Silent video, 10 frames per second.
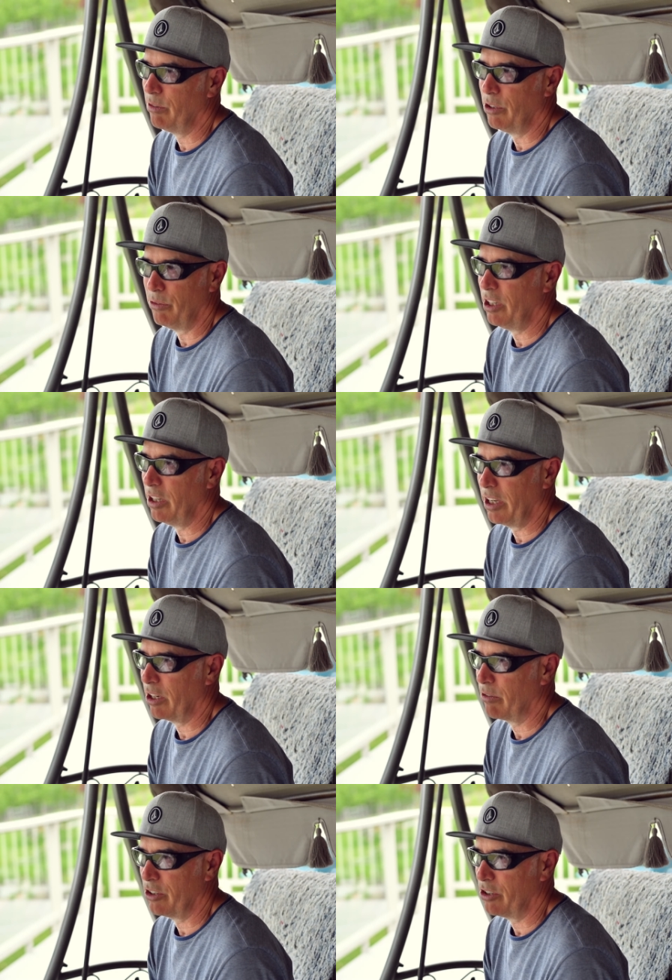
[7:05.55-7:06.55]
You needed that
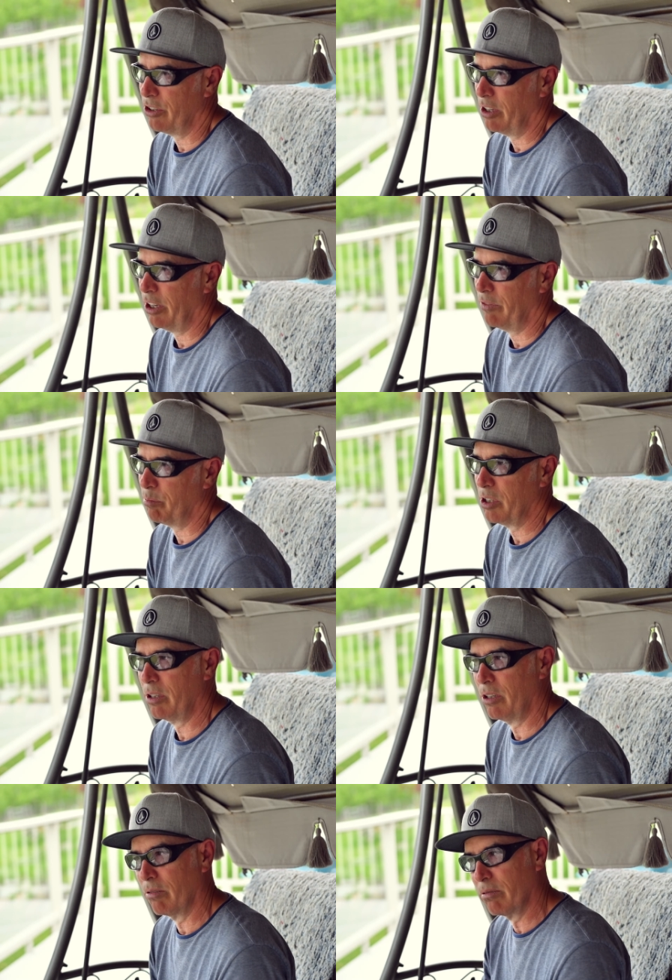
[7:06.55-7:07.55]
crutch in your life, but
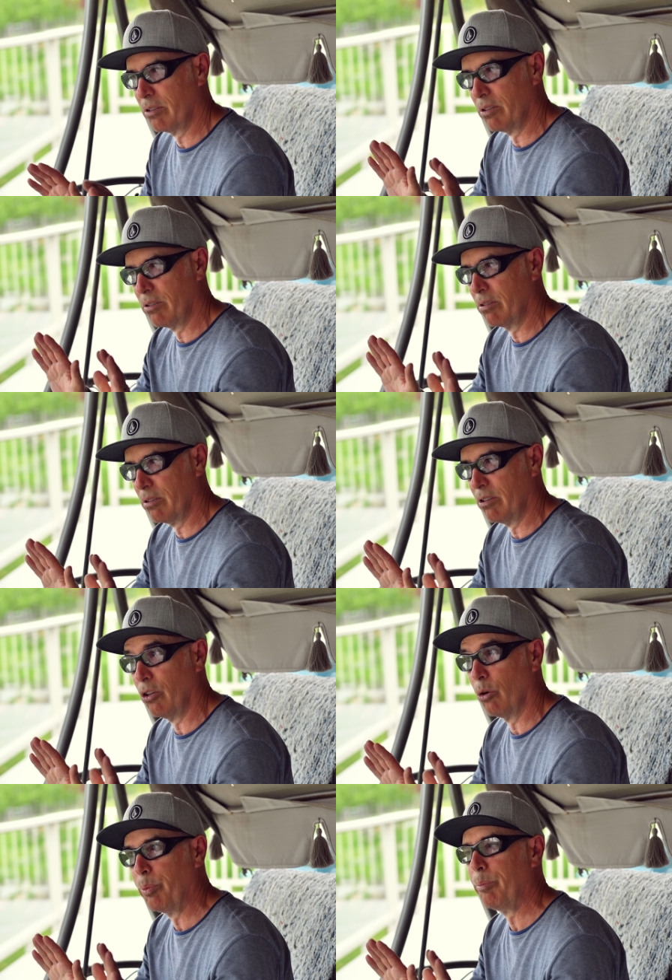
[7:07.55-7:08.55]
you know,
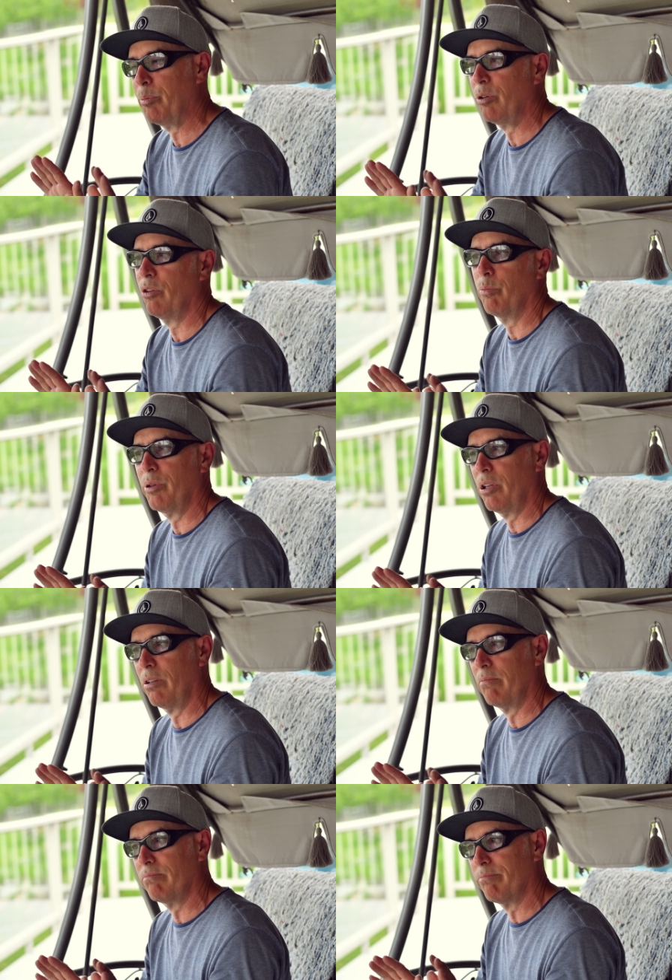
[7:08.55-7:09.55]
don't be, don't be
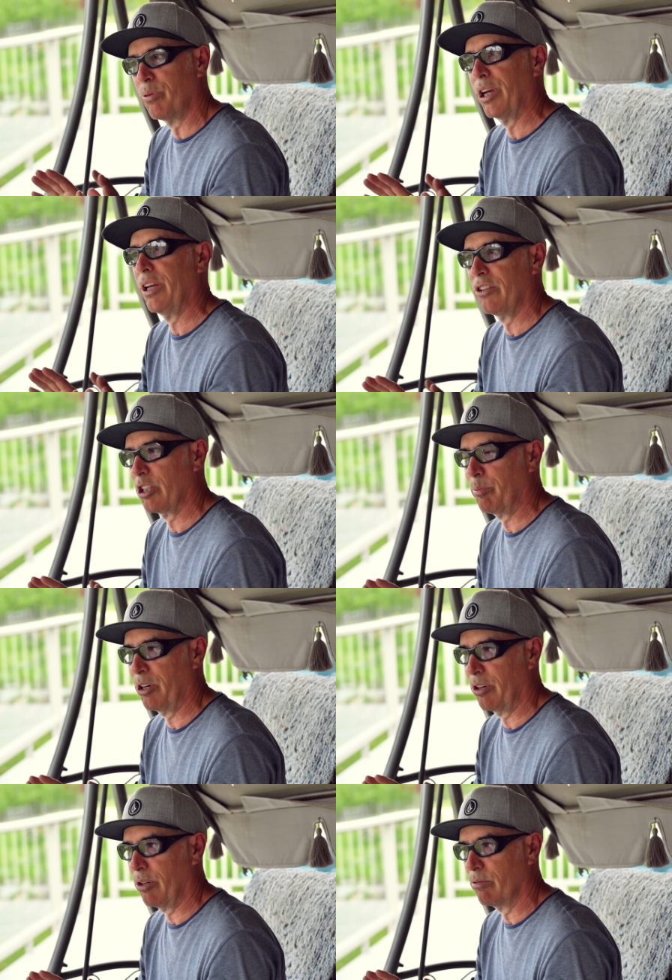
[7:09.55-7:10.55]
bringing this up in
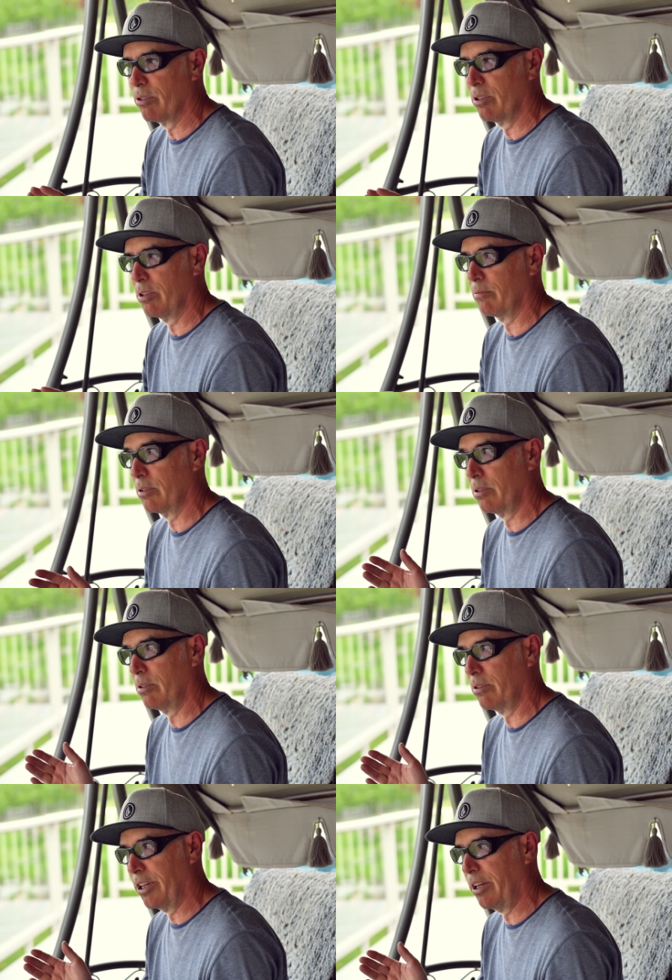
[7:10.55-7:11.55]
our house. Like, oh,
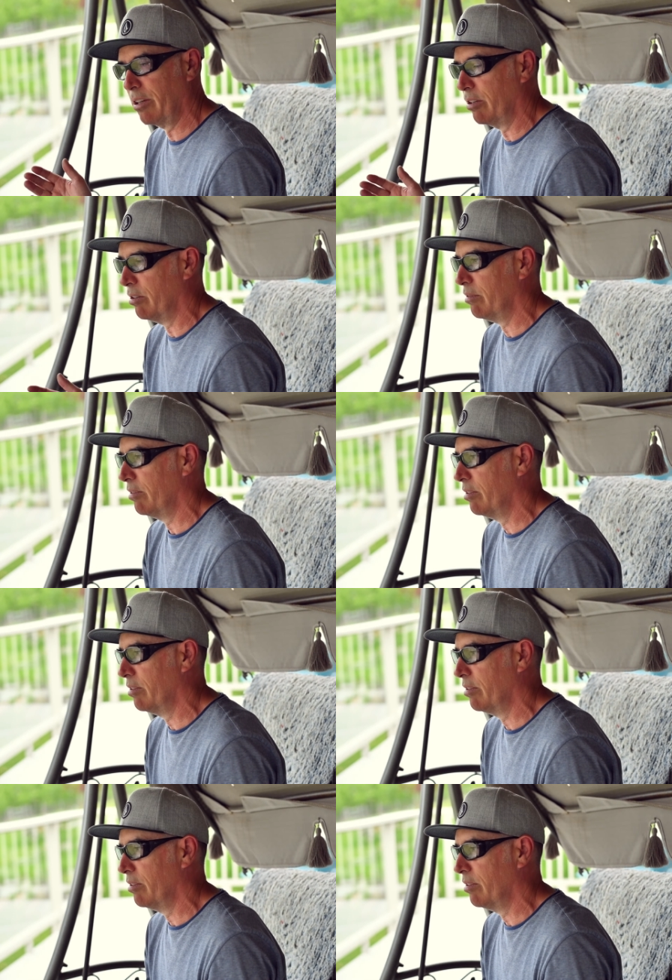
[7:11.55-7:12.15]
okay. You know.